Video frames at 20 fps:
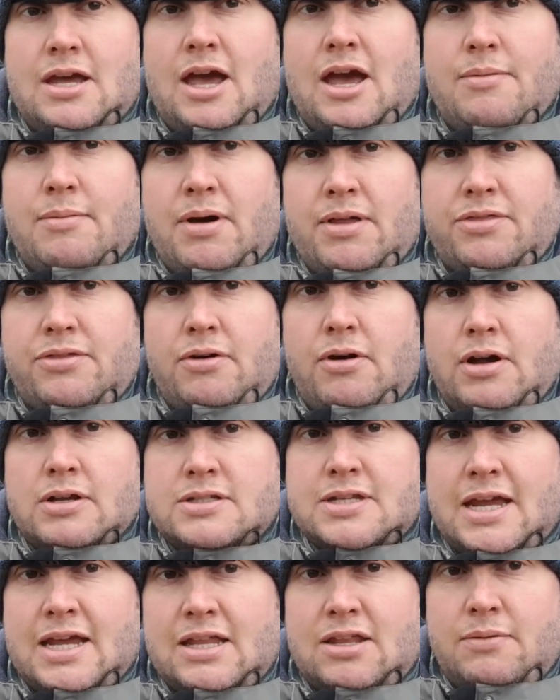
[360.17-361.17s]
I thought I'd
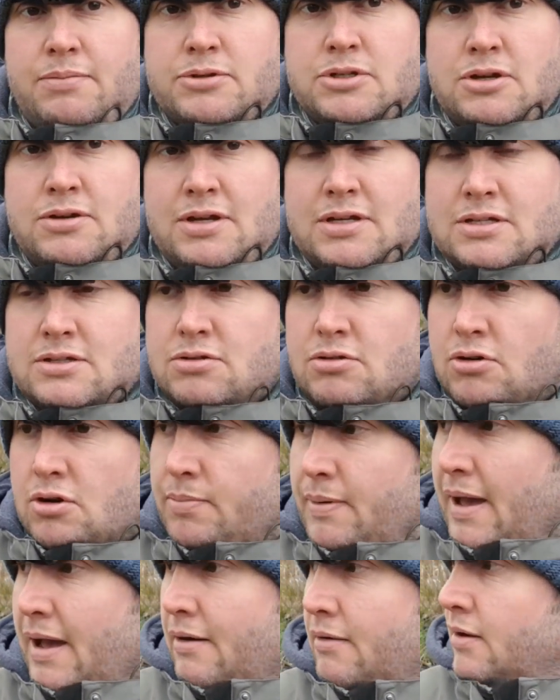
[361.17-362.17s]
take the opportunity to talk
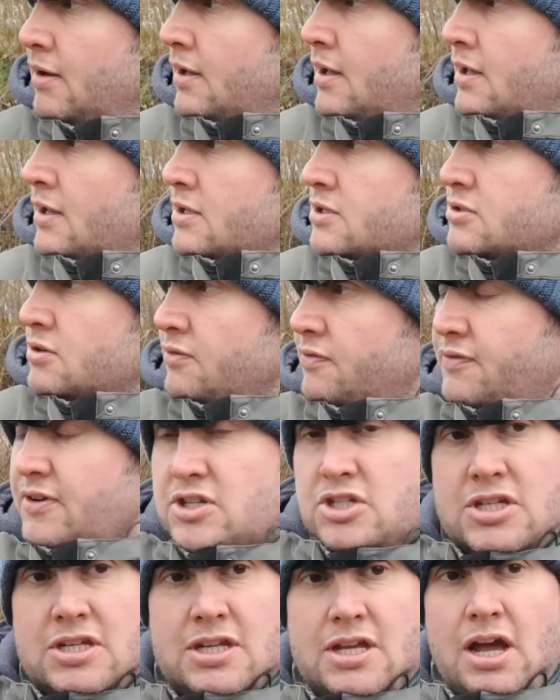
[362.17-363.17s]
about sort of
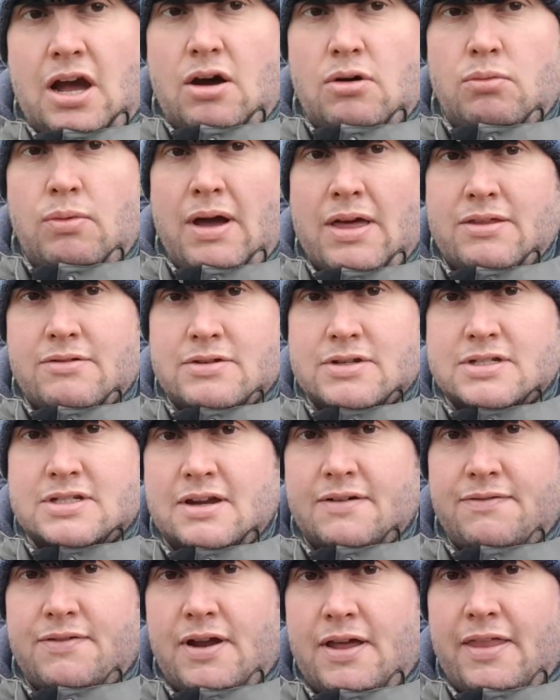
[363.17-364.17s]
fishing in cold weather and
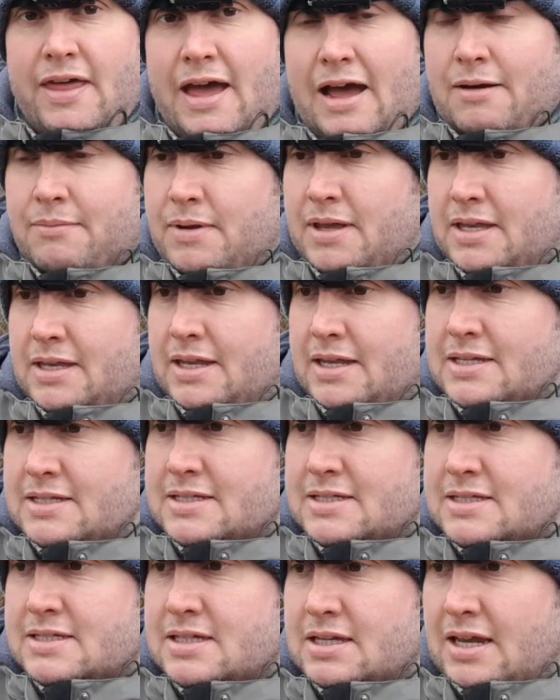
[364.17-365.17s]
stuff like that. I mean,
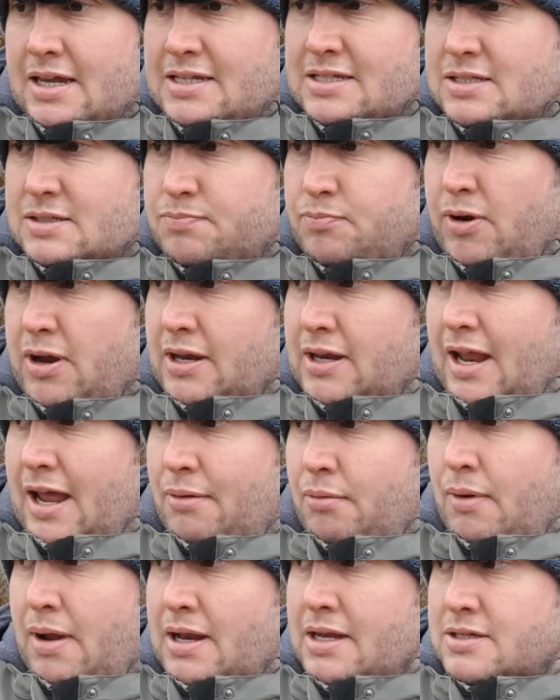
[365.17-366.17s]
it's spring
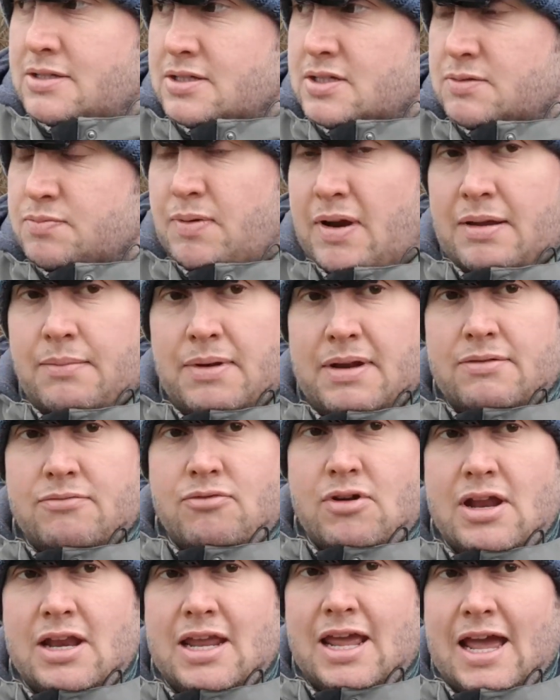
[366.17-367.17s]
now, well into spring, but it
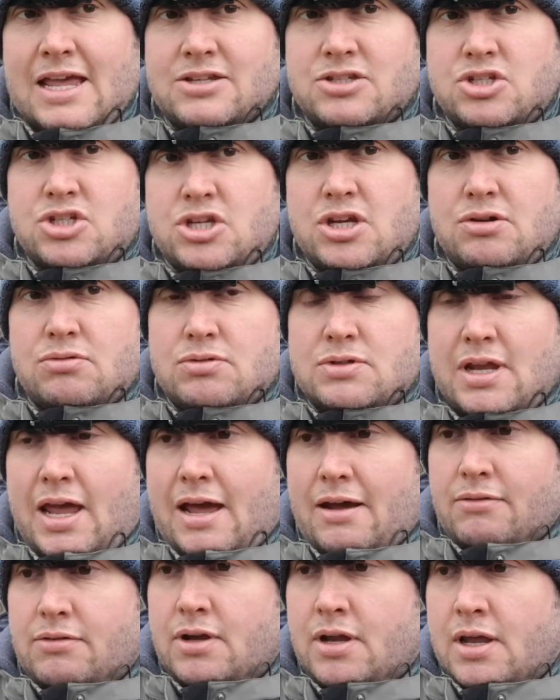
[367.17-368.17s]
really has chilled
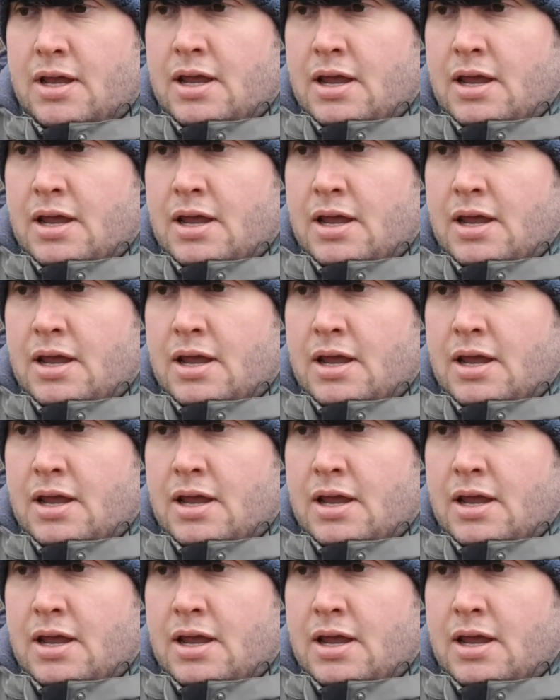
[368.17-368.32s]
down